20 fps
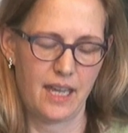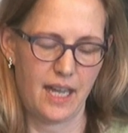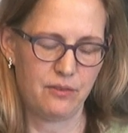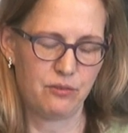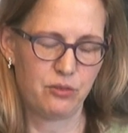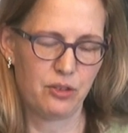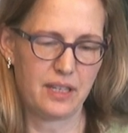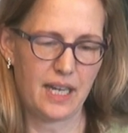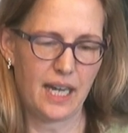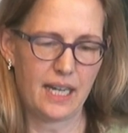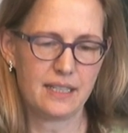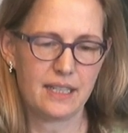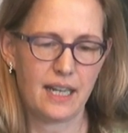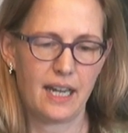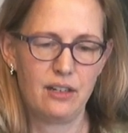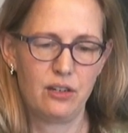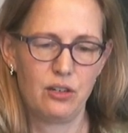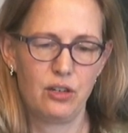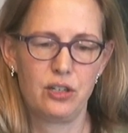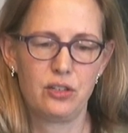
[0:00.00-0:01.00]
And for that,
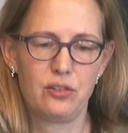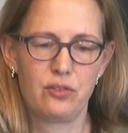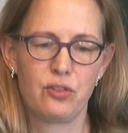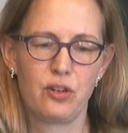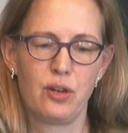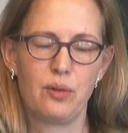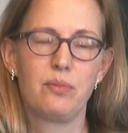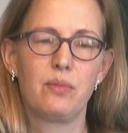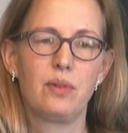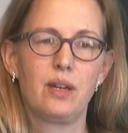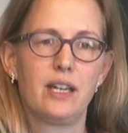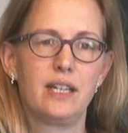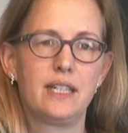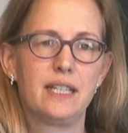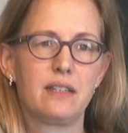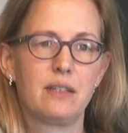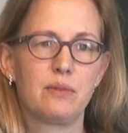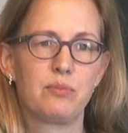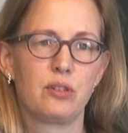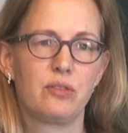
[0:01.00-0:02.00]
I learned from
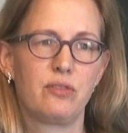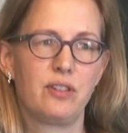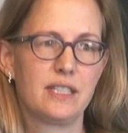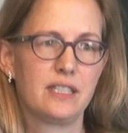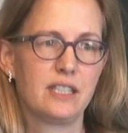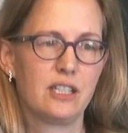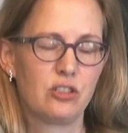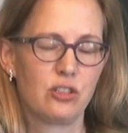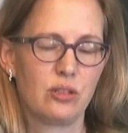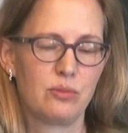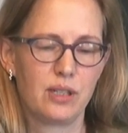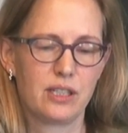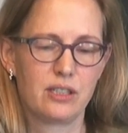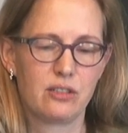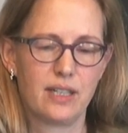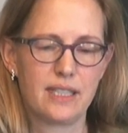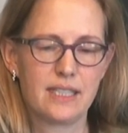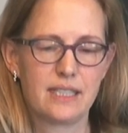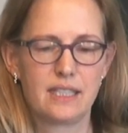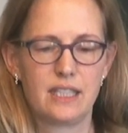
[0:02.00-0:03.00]
another professor, John
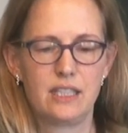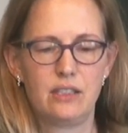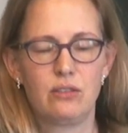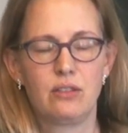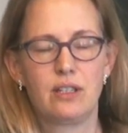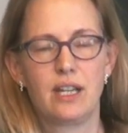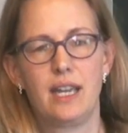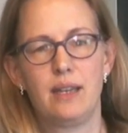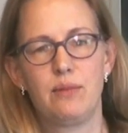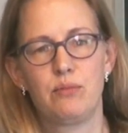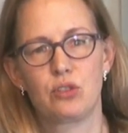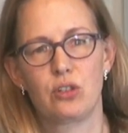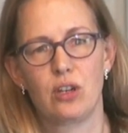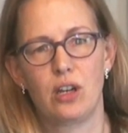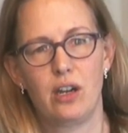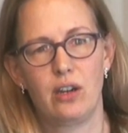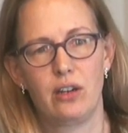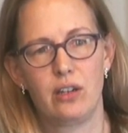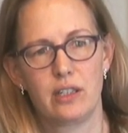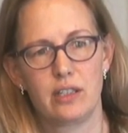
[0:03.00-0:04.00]
Makransky, who came to
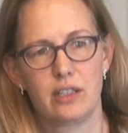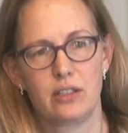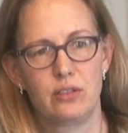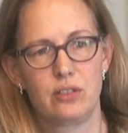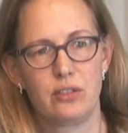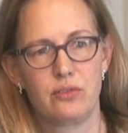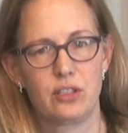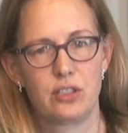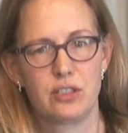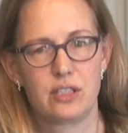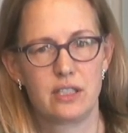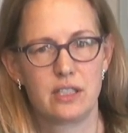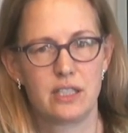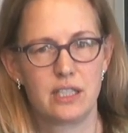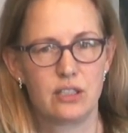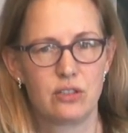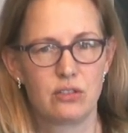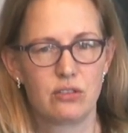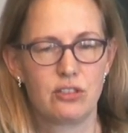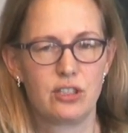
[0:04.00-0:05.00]
our
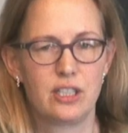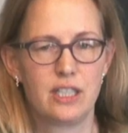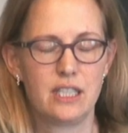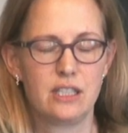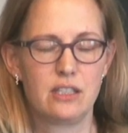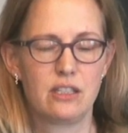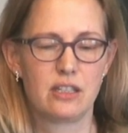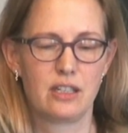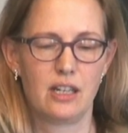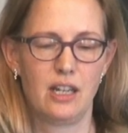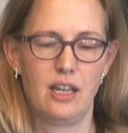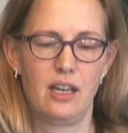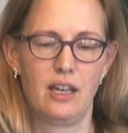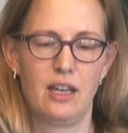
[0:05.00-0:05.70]
university to teach